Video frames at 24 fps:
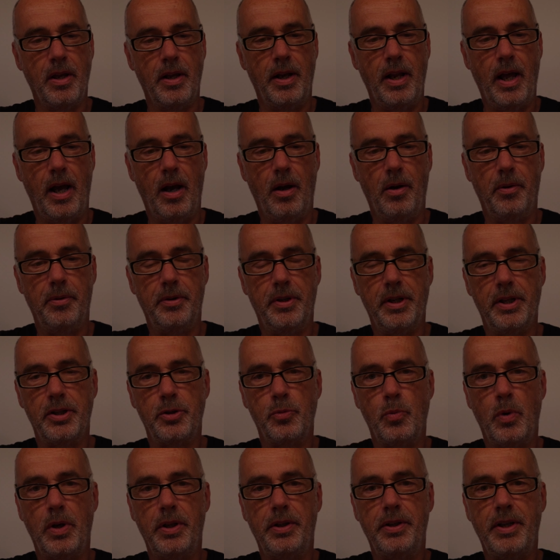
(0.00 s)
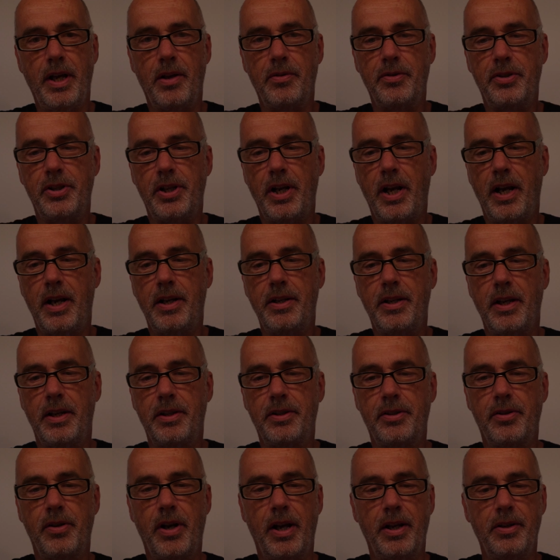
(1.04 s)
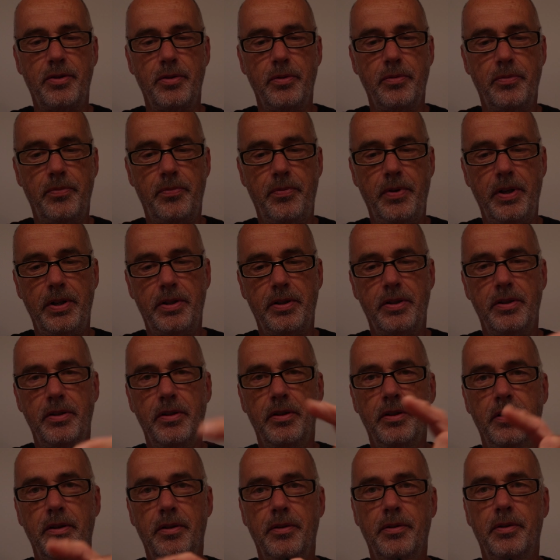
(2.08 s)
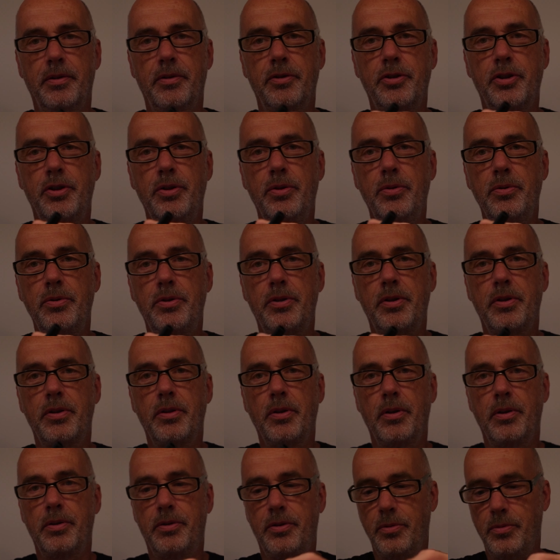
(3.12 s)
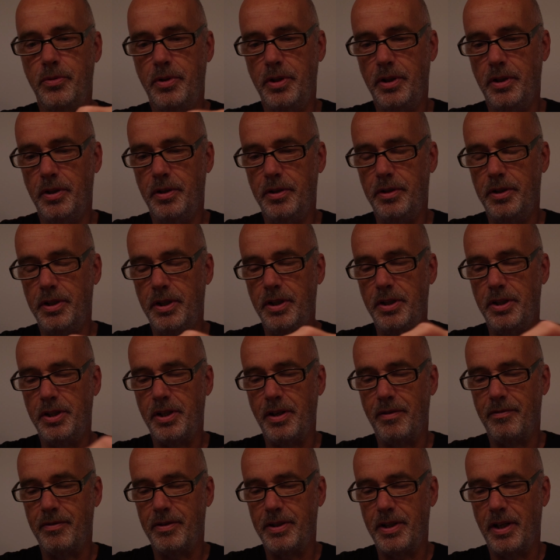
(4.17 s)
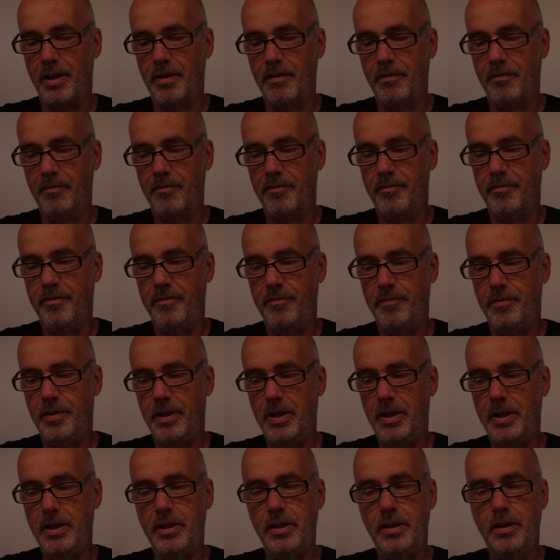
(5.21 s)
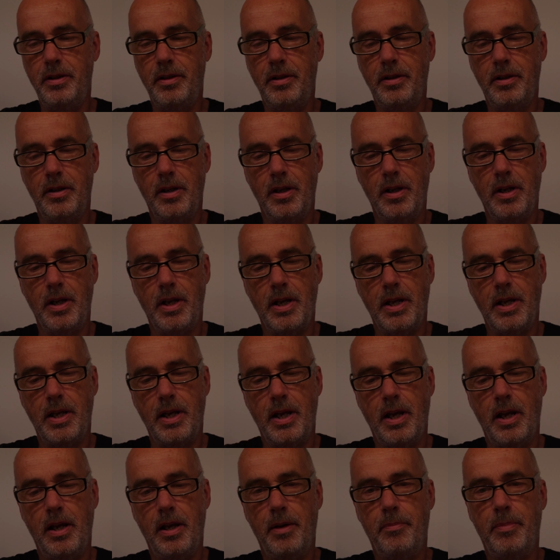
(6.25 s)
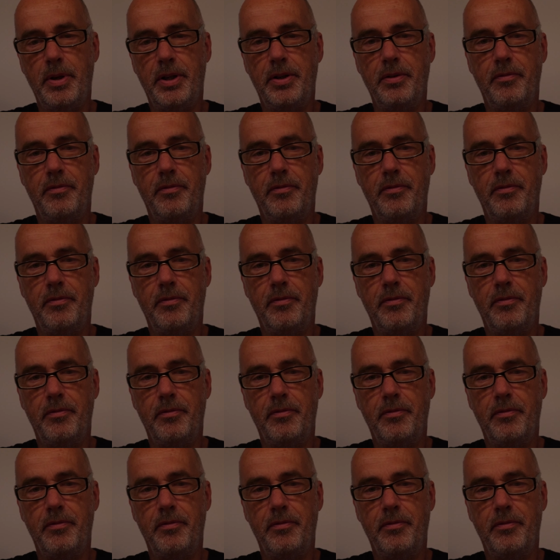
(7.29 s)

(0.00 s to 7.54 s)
Now there's one downside. I tried to fit the snoot to the D710V, but